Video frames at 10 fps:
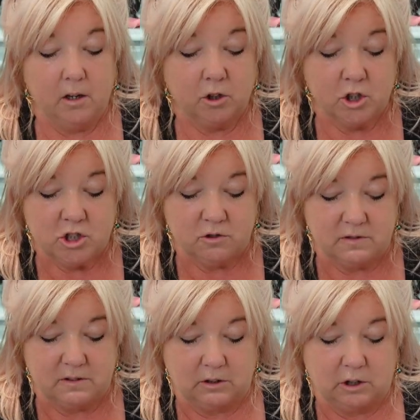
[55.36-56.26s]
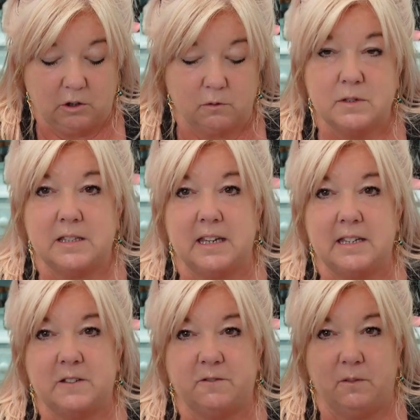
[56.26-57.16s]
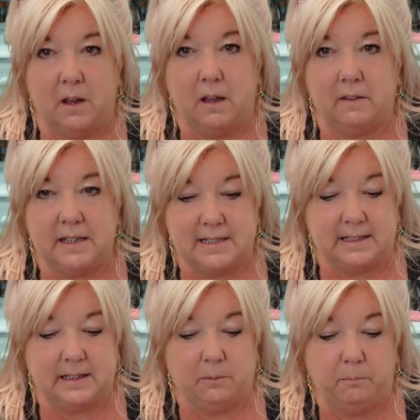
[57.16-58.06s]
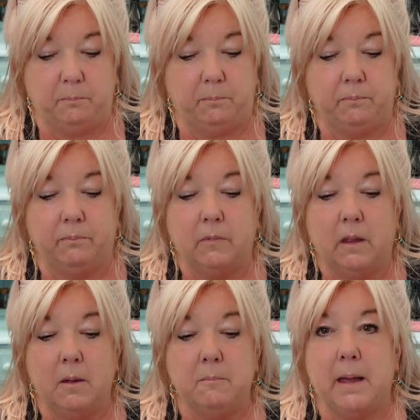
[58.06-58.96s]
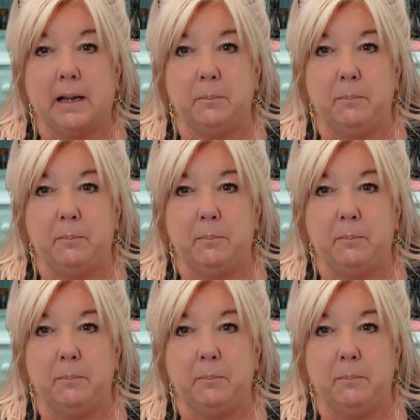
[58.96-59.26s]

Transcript: Could you use these little metal